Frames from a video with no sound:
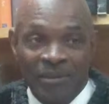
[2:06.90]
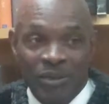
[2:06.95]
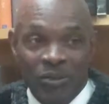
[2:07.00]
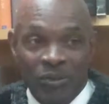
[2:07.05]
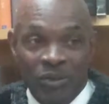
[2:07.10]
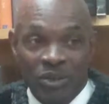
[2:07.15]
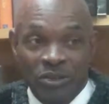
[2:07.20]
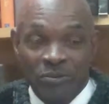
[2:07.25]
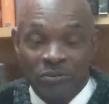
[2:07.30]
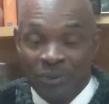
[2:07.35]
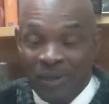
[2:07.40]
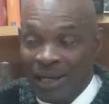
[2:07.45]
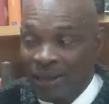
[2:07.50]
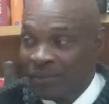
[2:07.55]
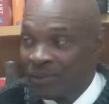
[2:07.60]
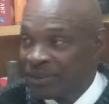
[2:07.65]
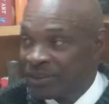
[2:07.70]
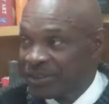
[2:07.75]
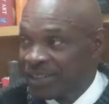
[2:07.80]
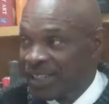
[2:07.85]
it would have
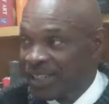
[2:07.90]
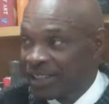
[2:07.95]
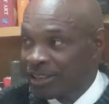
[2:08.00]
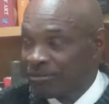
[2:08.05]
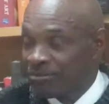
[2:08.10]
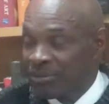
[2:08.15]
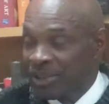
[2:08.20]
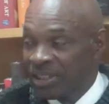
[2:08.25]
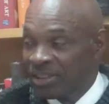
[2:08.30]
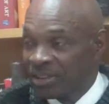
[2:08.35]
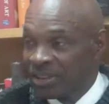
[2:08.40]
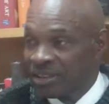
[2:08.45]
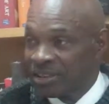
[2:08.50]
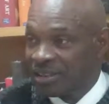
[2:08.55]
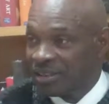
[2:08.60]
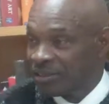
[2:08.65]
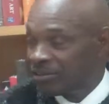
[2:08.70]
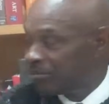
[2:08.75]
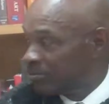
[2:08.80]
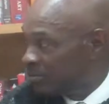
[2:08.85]
probably taken
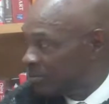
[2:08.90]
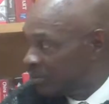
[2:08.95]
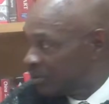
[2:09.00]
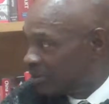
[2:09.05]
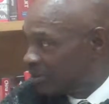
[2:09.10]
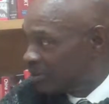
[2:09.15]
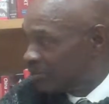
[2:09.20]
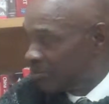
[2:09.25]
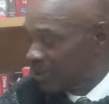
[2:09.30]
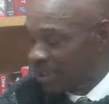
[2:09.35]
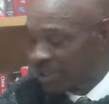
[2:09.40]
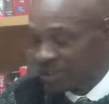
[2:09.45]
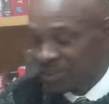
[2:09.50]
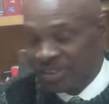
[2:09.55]
basically about